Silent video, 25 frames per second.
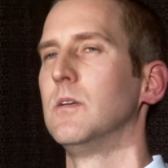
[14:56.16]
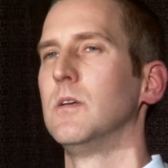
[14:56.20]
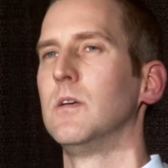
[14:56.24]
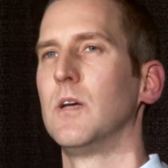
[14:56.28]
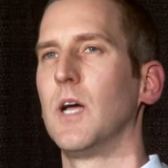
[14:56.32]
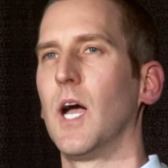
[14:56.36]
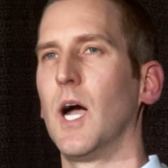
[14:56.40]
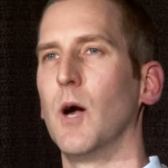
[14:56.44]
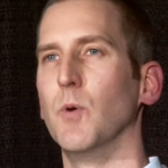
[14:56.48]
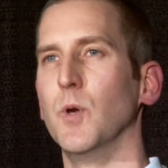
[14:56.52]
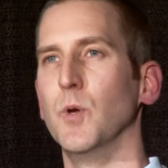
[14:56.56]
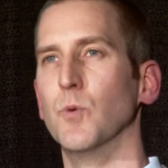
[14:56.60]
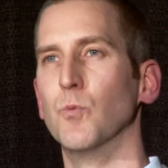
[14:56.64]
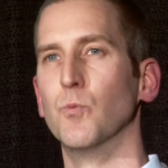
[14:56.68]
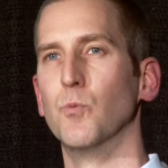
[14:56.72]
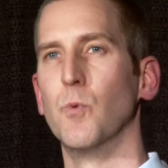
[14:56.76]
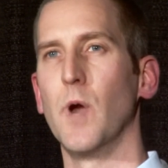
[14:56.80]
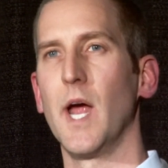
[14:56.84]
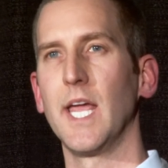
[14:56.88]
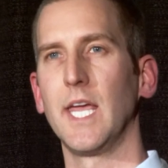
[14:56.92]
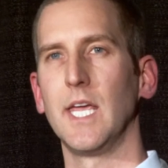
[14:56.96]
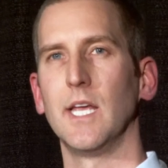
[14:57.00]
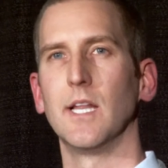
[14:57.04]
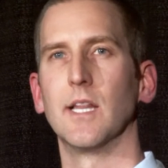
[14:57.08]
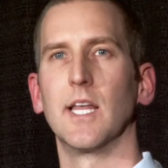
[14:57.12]
how we
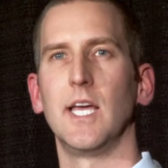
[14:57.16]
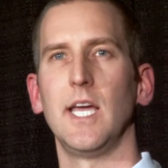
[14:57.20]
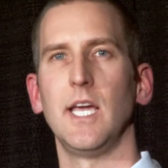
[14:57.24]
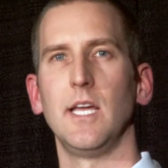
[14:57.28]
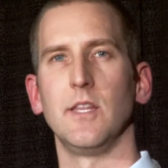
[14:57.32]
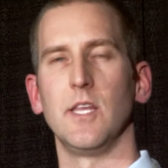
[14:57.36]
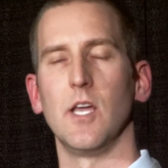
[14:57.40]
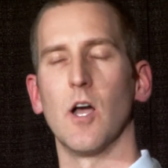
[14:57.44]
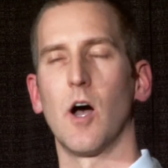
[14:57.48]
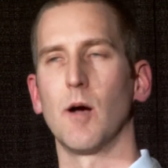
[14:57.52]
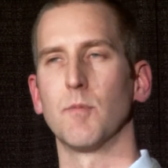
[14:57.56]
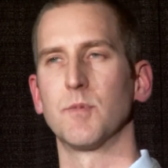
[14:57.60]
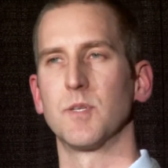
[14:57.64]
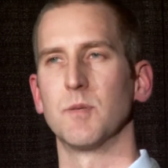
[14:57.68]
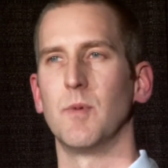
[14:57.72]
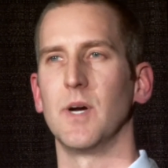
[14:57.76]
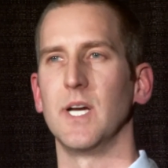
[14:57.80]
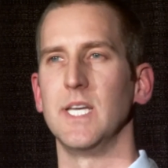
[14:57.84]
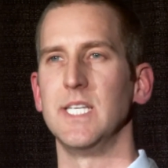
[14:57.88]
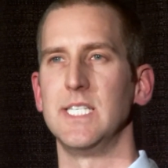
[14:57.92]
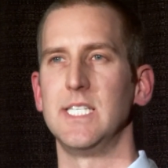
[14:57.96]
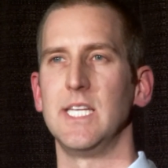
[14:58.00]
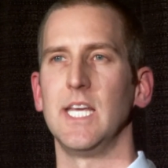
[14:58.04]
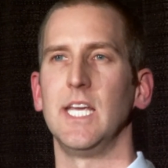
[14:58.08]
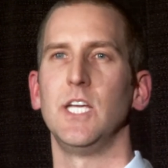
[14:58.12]
regulate the
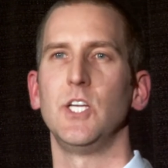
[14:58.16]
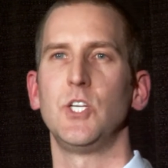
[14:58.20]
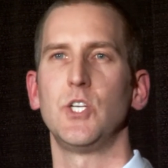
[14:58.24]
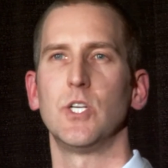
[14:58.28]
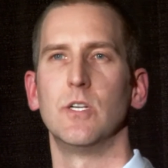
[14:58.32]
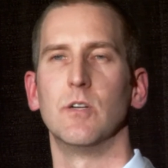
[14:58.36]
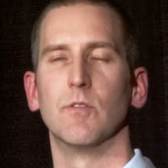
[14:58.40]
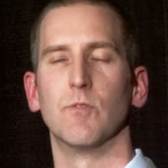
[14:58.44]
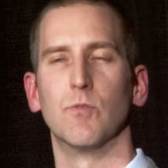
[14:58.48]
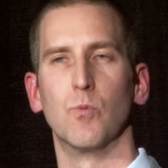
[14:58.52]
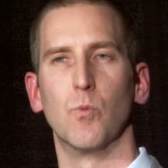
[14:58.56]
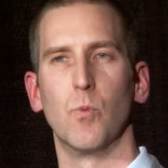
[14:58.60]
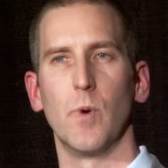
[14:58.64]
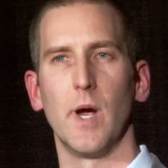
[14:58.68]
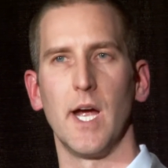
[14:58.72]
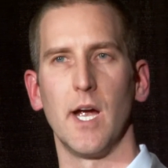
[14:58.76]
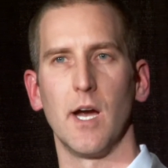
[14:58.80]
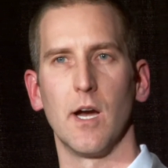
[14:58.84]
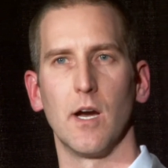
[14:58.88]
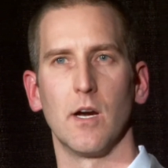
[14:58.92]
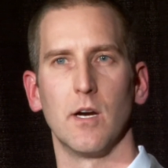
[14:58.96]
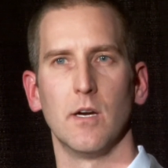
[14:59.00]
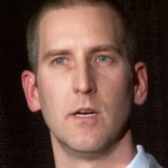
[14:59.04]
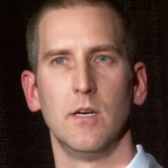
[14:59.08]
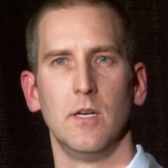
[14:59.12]
optimization of
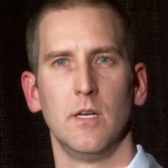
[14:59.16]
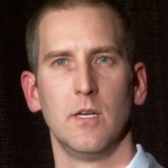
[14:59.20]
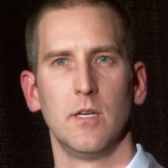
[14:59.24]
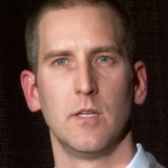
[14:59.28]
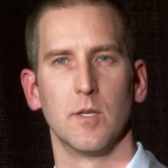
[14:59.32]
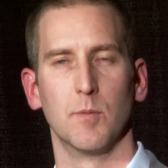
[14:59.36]
where